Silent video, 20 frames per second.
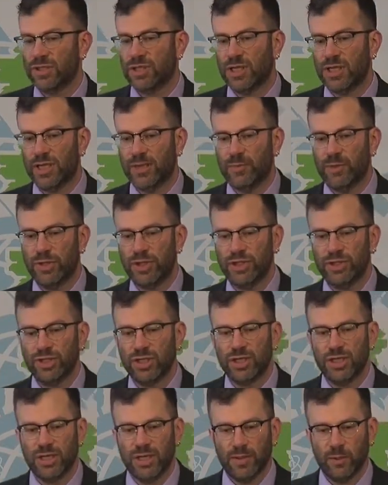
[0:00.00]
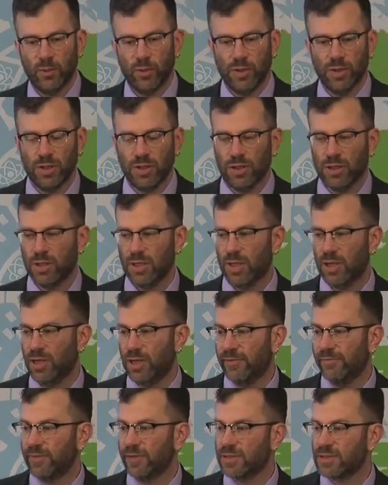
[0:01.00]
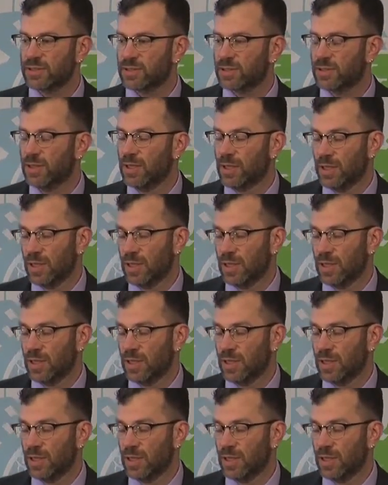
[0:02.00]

Collaboration Network, Harvest.